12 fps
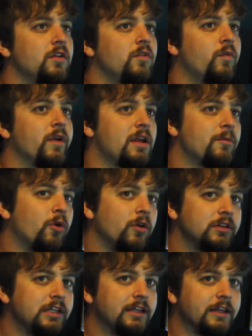when I'm
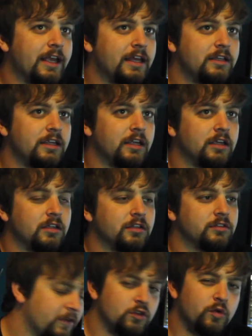only
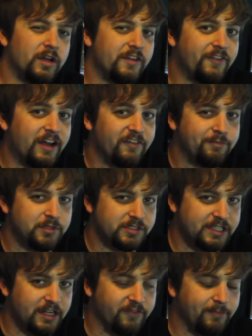landing
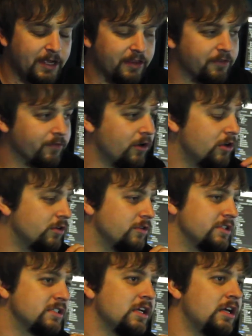25% of my
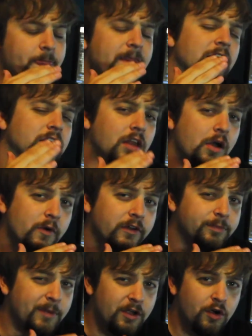throws, it
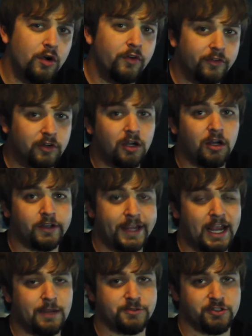lowers my overall
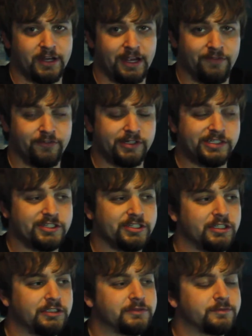capture
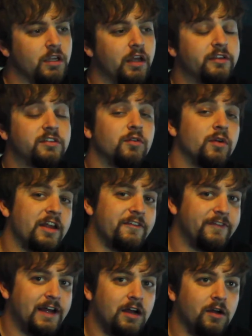average. And so what I
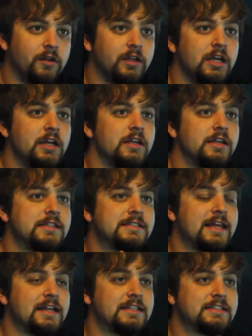found
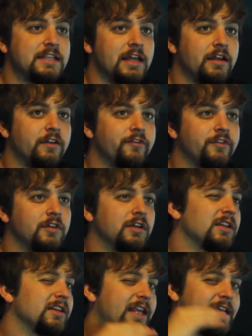is that instead of
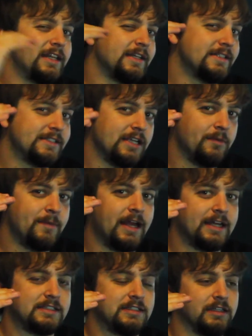landing some
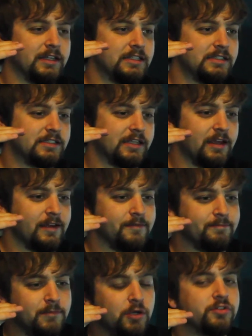excellents
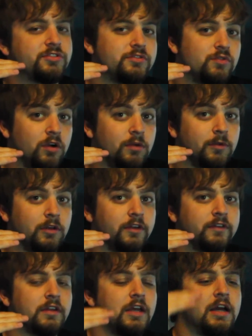and most
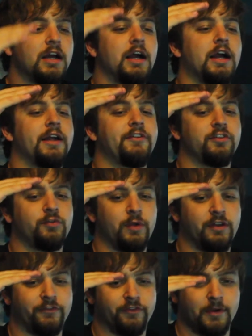normals, I just
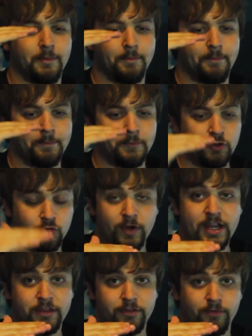went for
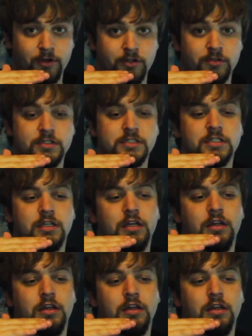great throws